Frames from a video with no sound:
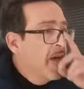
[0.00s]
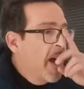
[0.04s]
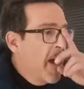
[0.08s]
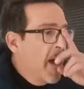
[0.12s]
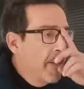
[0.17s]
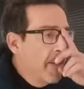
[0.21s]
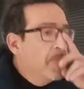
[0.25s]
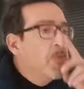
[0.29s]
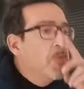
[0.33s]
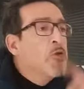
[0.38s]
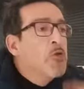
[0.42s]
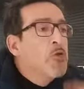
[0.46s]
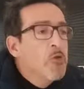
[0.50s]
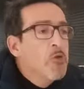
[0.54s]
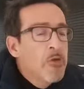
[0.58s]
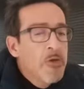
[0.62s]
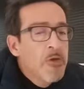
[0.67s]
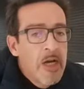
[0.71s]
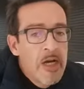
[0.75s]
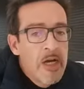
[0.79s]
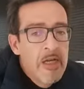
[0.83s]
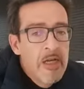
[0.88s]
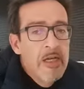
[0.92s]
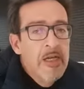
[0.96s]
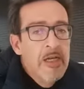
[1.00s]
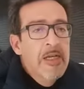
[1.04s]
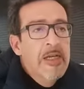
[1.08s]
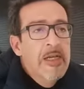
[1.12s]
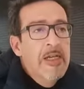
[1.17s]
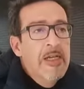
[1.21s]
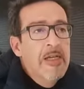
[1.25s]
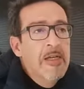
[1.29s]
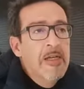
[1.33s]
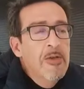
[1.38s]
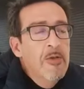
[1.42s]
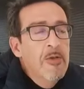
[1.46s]
I'm sure
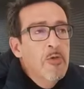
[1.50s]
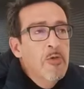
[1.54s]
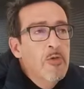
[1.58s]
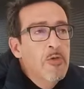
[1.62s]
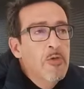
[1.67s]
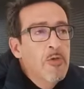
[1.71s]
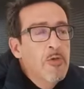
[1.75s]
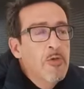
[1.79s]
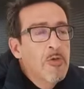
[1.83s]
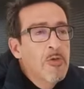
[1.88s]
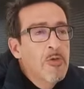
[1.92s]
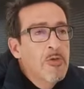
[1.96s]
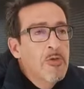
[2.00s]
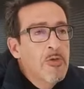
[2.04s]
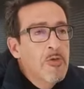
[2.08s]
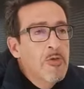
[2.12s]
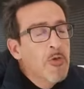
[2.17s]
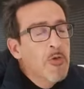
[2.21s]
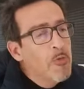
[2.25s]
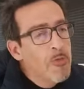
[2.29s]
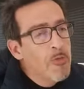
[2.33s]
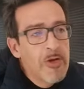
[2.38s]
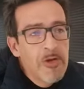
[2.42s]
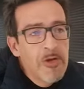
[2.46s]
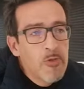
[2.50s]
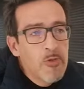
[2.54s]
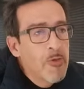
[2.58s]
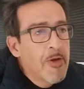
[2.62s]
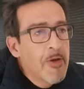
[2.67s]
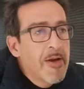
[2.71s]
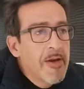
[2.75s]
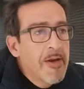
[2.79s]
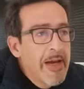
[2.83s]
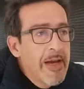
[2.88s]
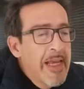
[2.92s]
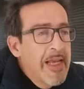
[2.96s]
you want to
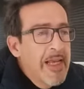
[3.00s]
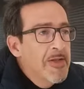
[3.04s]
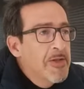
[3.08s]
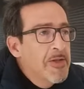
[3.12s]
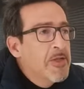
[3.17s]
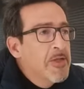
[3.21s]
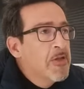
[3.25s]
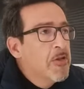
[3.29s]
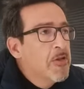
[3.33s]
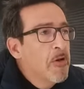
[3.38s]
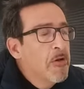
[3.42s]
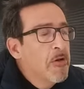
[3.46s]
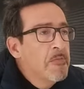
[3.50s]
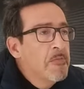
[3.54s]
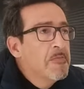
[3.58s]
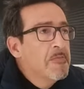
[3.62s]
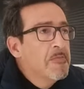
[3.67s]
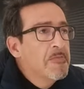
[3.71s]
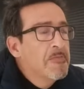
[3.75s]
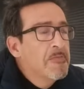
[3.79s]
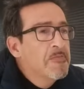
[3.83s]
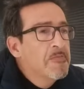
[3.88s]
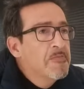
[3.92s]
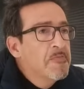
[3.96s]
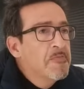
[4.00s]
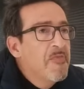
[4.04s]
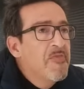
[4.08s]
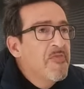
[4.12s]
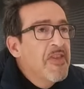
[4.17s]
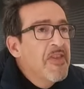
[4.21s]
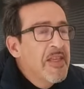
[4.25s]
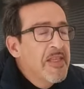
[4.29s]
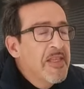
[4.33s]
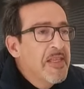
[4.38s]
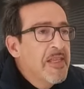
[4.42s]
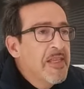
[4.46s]
arrange some
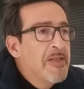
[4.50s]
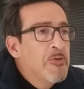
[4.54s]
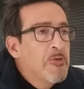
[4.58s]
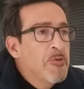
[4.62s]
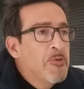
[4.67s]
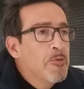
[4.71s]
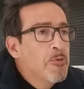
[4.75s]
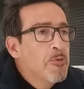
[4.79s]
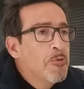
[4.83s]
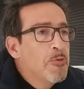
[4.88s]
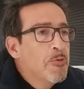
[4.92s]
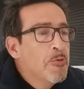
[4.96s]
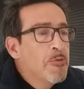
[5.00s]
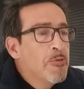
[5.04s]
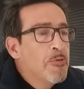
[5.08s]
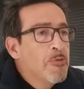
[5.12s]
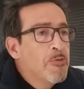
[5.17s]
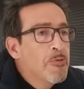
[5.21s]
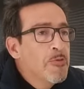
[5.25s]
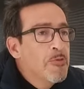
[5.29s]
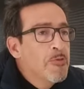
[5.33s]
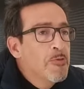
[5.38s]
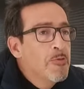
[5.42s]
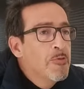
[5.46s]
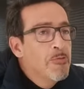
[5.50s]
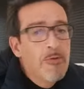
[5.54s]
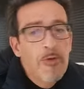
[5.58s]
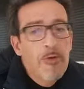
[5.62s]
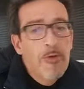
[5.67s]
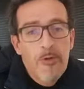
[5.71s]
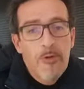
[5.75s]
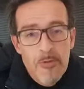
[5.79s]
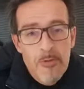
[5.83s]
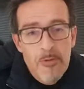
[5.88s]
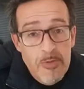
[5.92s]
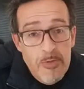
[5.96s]
visit to
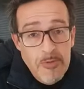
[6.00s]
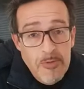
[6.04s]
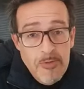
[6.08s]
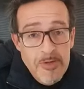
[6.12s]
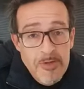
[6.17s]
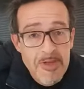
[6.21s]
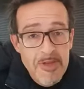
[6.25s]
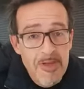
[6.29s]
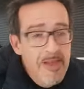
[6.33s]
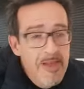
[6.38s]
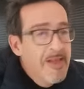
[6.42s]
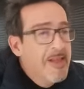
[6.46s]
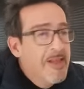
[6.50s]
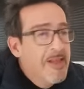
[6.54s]
Rome to see